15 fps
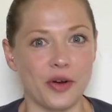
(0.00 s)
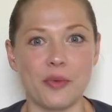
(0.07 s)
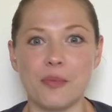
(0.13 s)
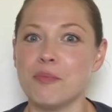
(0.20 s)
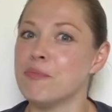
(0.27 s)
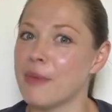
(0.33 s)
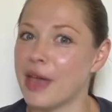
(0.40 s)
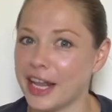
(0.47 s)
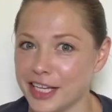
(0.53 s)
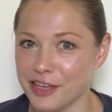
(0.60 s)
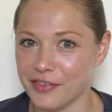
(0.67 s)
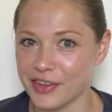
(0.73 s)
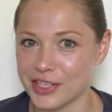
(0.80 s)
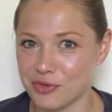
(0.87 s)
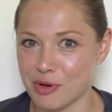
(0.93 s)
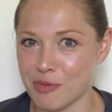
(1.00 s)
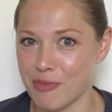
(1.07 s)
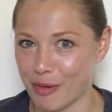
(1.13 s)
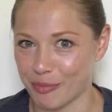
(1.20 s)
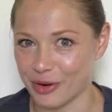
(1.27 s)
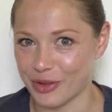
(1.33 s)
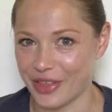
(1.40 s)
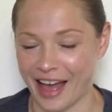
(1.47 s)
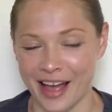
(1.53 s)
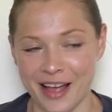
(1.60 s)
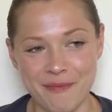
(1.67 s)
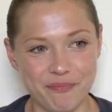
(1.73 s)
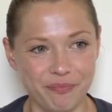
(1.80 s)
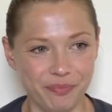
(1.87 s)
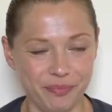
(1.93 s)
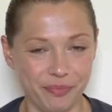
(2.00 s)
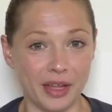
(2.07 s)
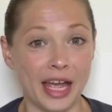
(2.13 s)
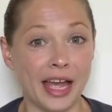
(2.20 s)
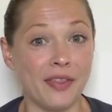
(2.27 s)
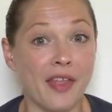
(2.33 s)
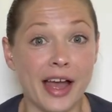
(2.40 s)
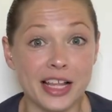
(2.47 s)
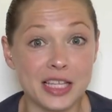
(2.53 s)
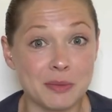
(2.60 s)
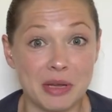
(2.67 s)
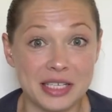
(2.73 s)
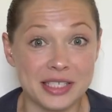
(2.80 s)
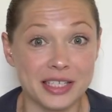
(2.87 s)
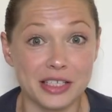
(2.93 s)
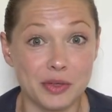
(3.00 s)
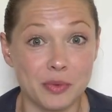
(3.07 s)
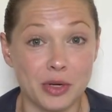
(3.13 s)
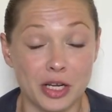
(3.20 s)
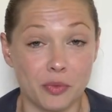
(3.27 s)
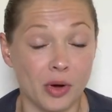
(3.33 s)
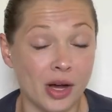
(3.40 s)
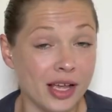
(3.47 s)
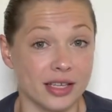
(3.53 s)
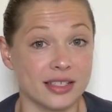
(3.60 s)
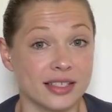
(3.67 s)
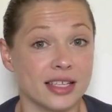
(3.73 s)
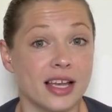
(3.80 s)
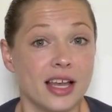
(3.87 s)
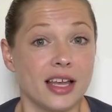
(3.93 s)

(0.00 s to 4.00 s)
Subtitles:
Many of us remember that. And that's basically what it was.